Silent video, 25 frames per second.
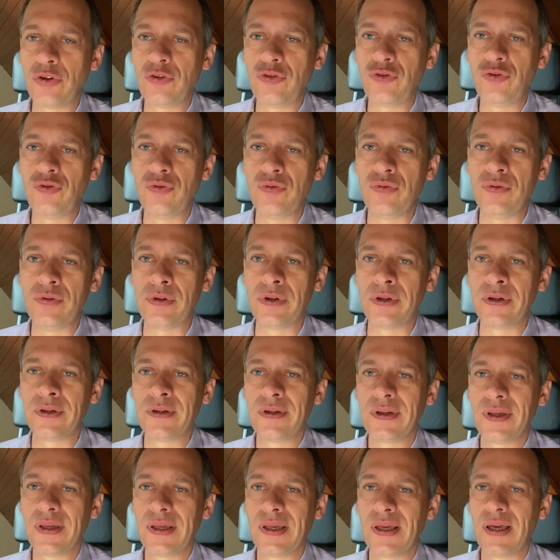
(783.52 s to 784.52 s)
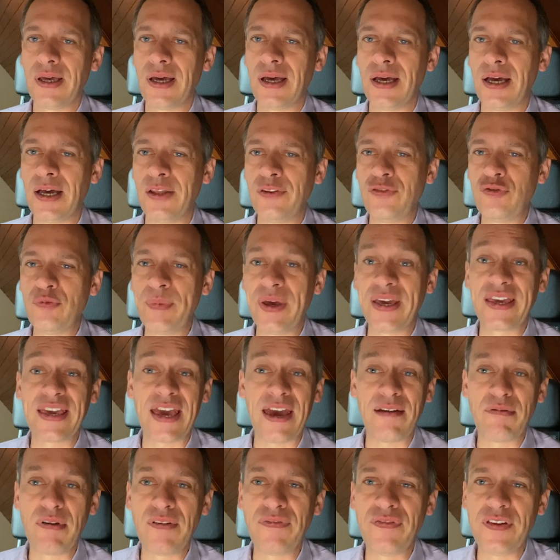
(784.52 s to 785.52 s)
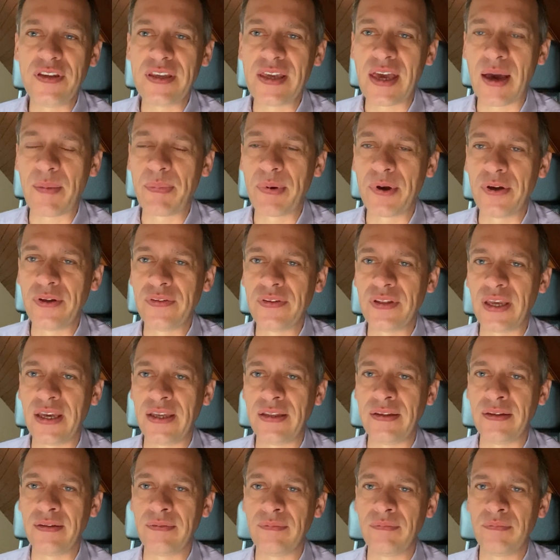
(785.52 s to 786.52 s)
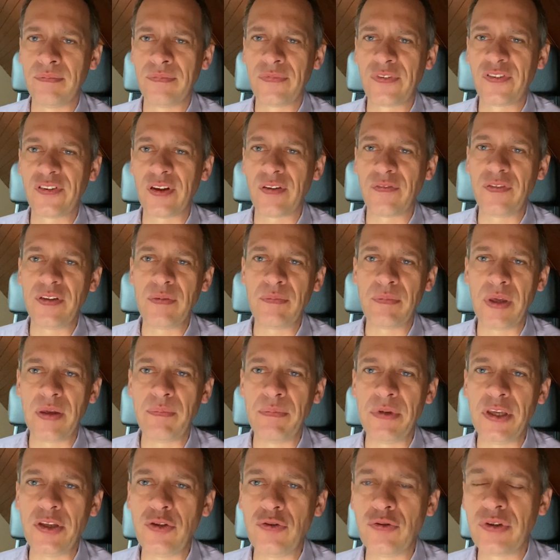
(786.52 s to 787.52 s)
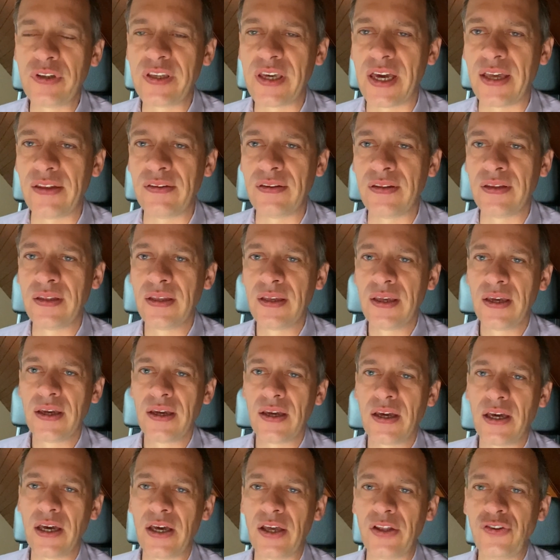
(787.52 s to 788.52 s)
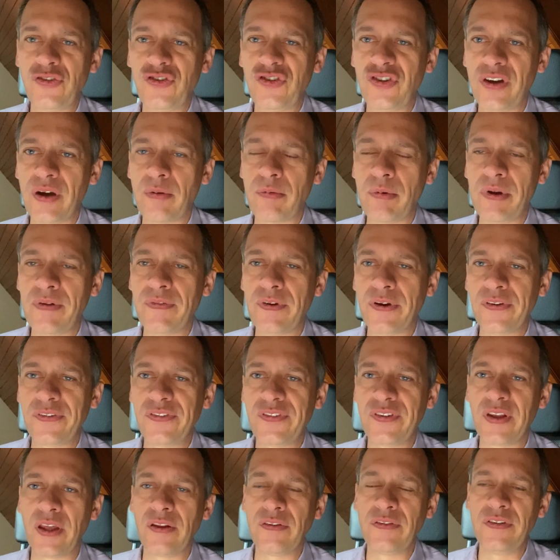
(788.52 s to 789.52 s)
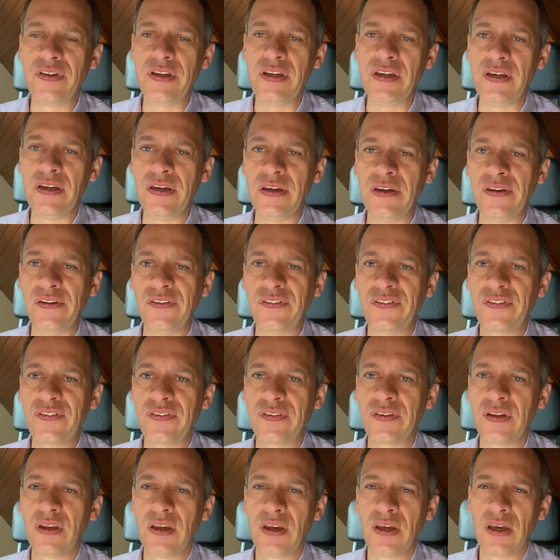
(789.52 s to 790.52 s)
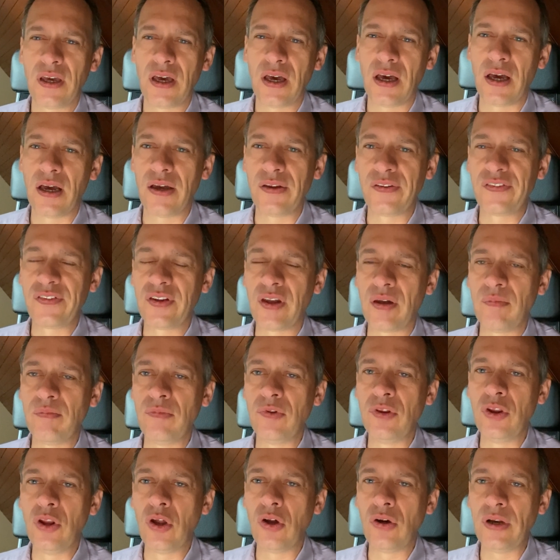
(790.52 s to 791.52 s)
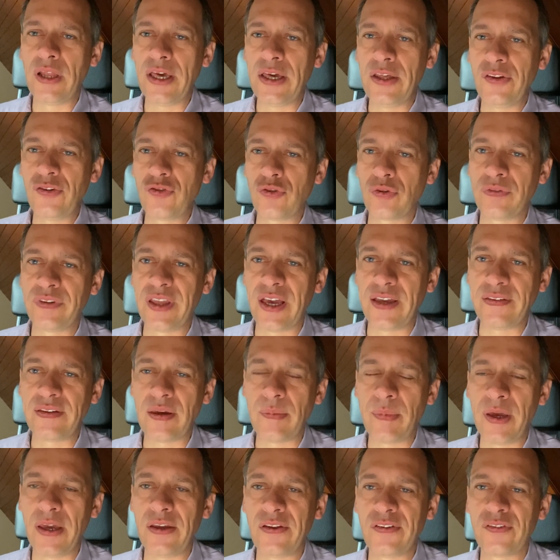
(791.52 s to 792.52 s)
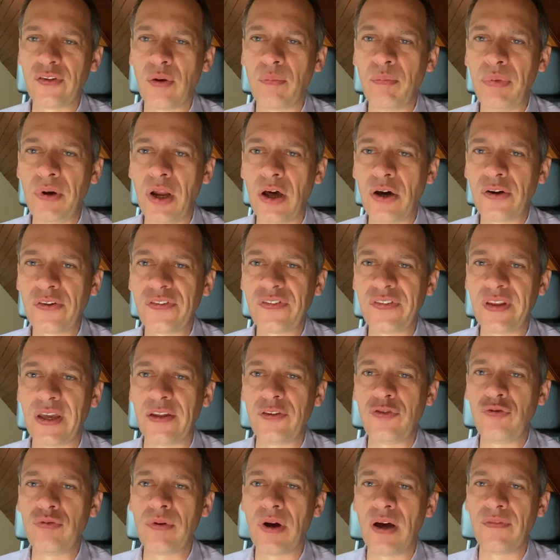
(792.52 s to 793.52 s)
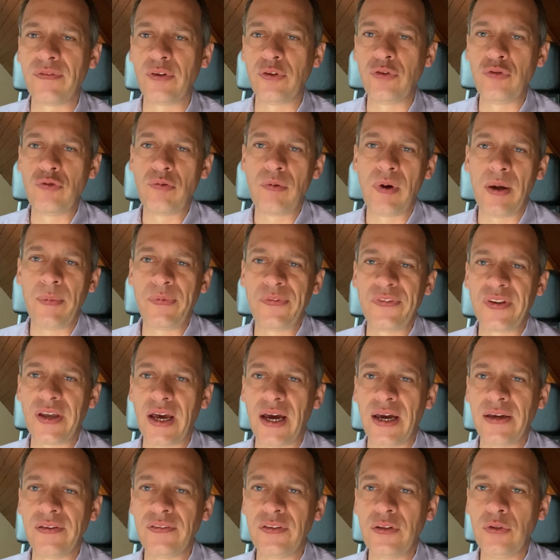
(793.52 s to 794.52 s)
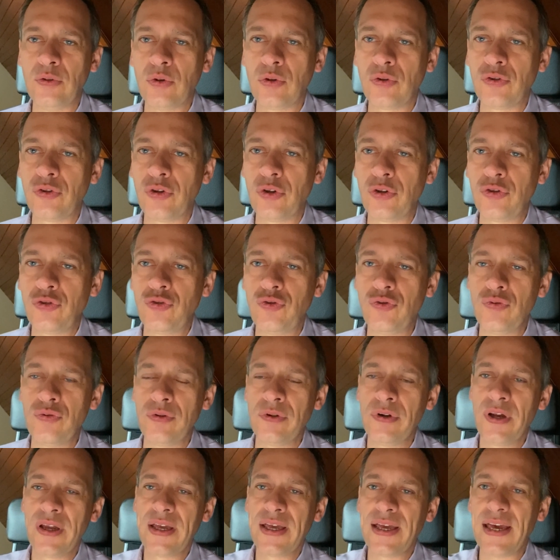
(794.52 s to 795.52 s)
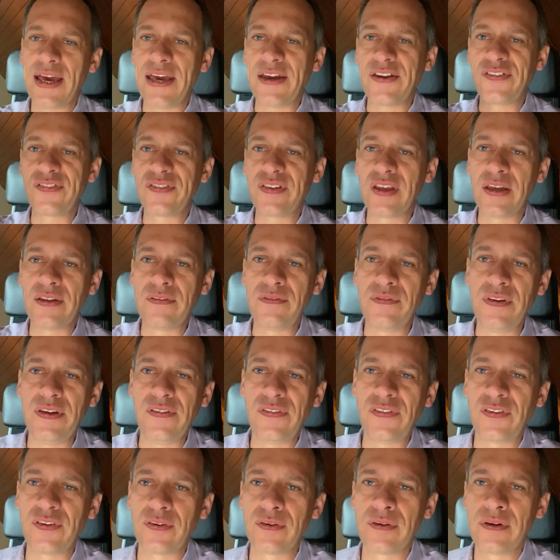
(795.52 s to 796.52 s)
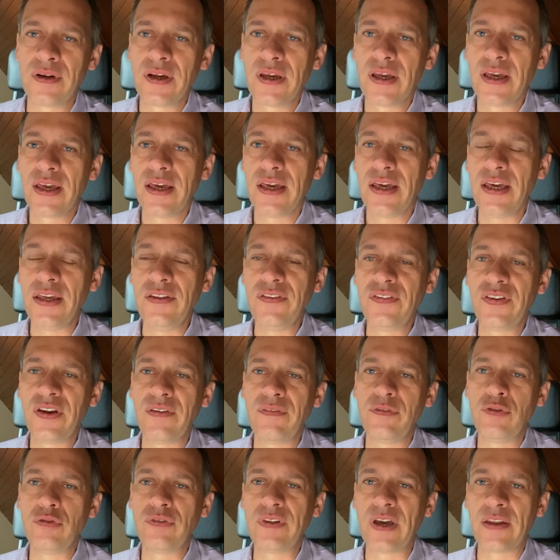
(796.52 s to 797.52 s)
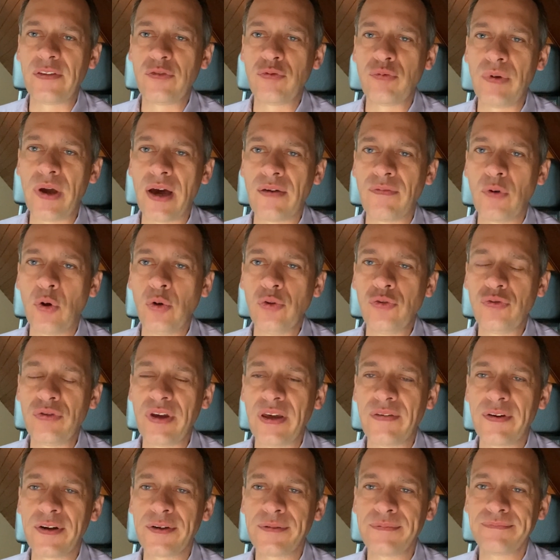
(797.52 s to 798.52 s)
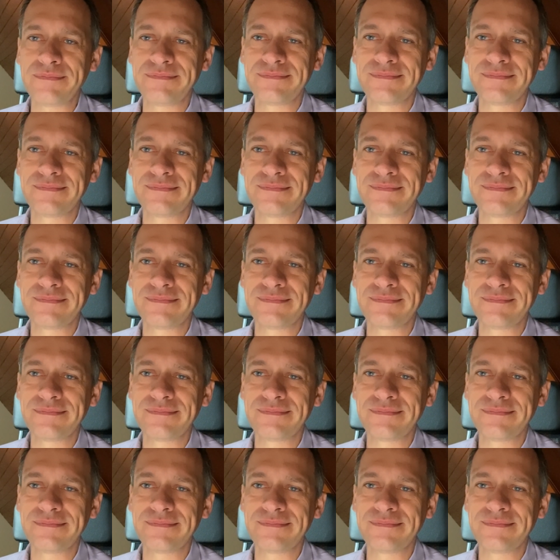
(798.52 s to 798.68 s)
to make everything happen, and something maybe you can share with us, Andy, is some knowledge or database or blogs that you have on your website in order to extend this interview that we have all together.